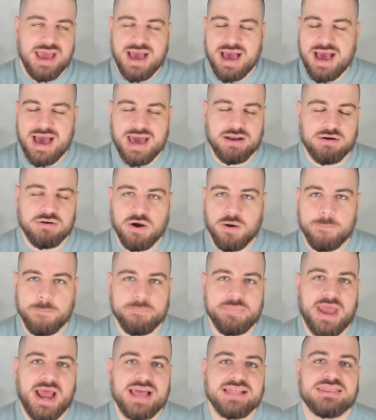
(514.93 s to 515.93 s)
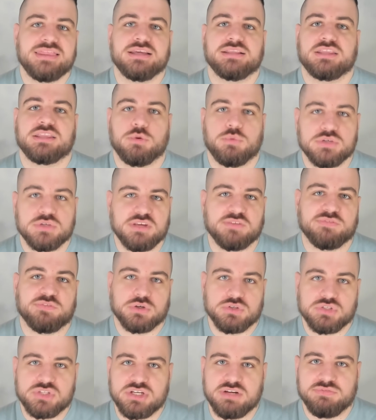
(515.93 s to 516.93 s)
I don't know. I think there was a
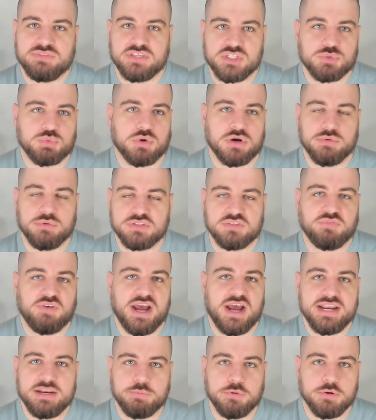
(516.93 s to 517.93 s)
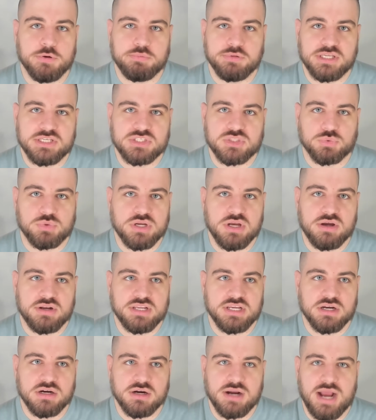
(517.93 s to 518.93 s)
version of this where it was fine to put +3
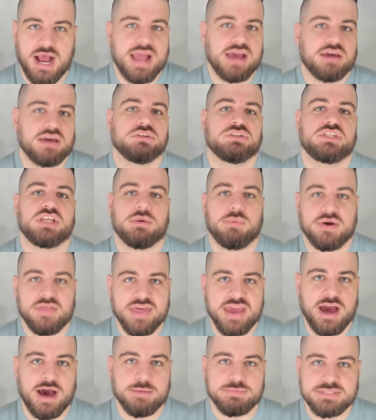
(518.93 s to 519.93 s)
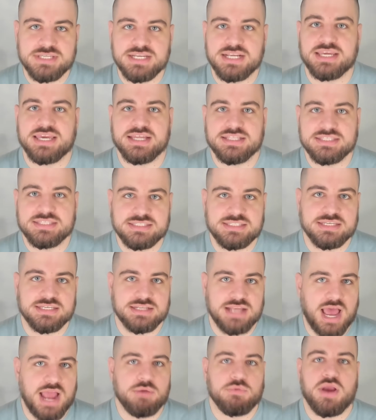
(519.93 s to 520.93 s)
on here. I understand why they opted against
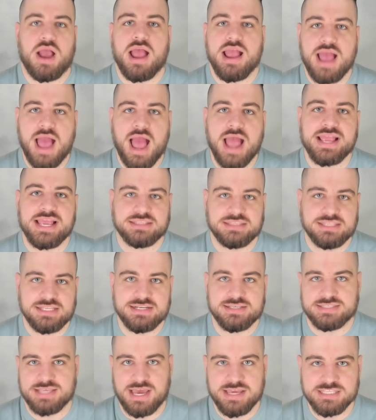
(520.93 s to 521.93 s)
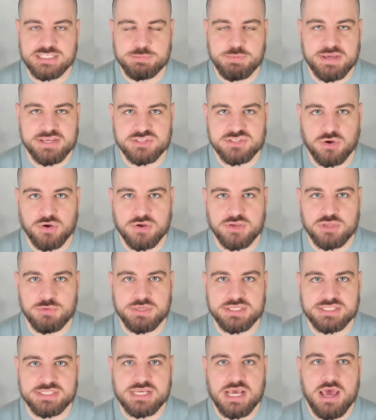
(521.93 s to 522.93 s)
it. I get the design space
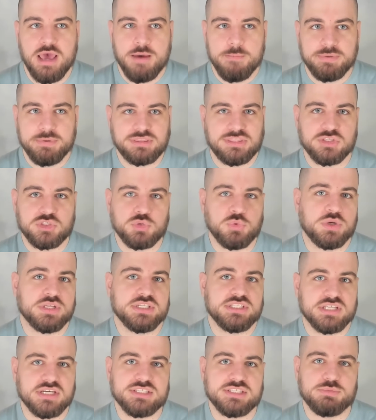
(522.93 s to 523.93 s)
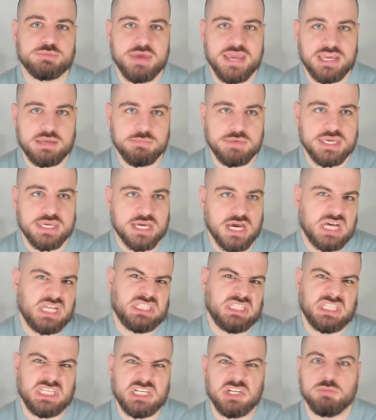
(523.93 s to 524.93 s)
arguments, but this one does make me a
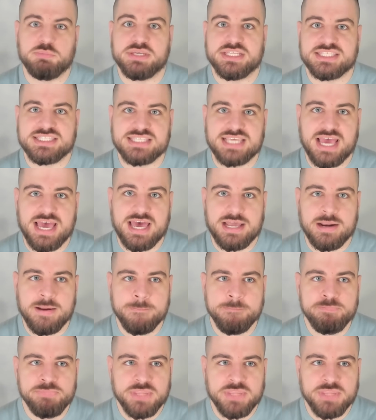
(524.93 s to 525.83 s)
little bit sad.